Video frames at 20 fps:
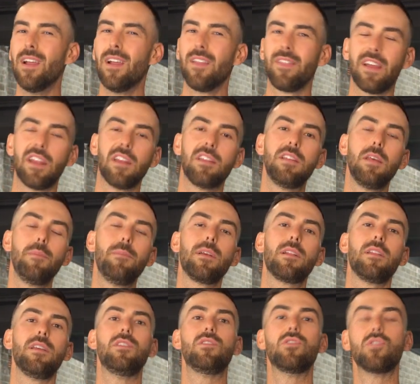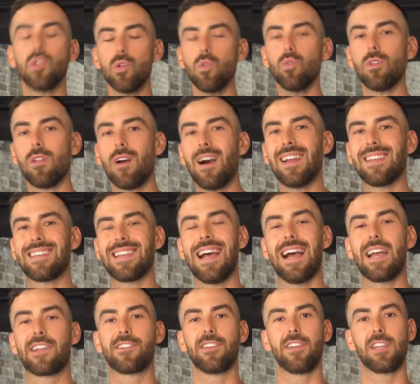that are typically too light to
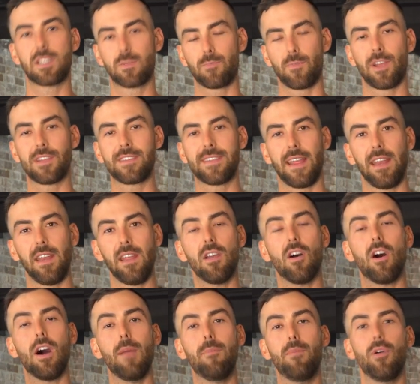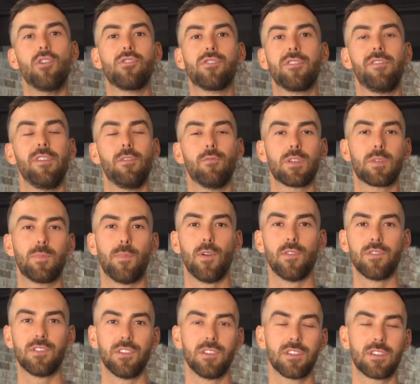actually express any hypertrophy
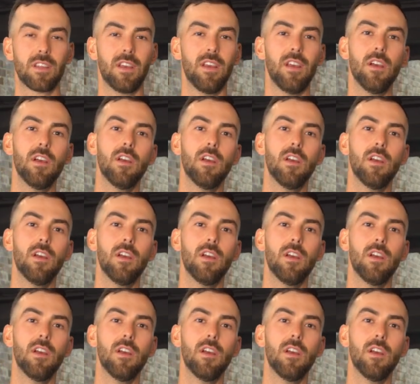responses.